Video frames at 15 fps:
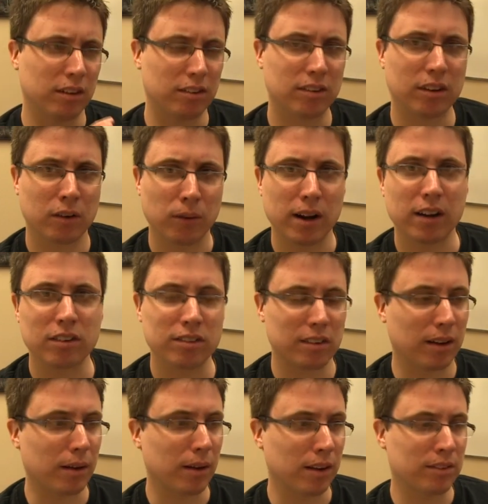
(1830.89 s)
Just create
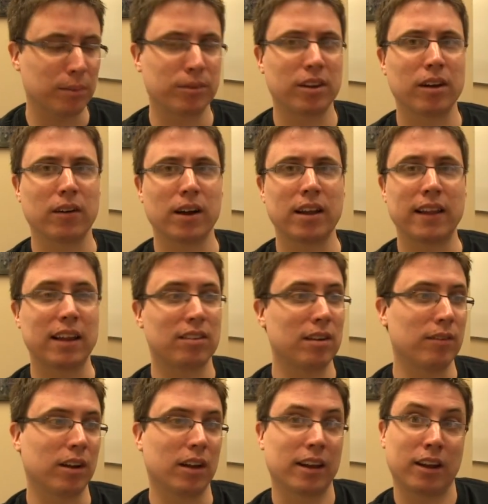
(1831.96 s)
a subsidiary that's
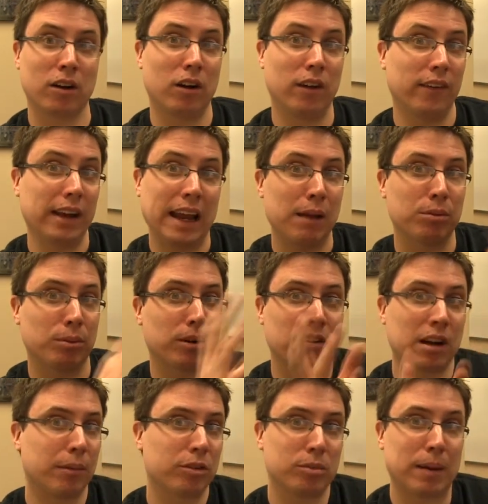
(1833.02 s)
even like called the Games
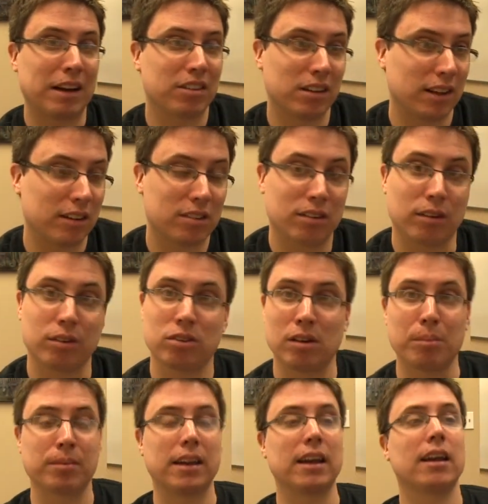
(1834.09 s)
Workshop Specialist or
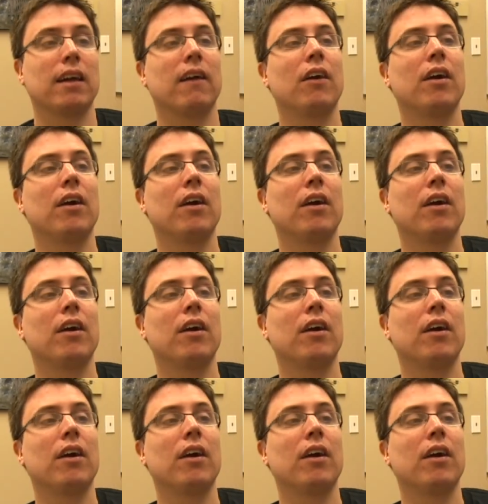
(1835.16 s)
something,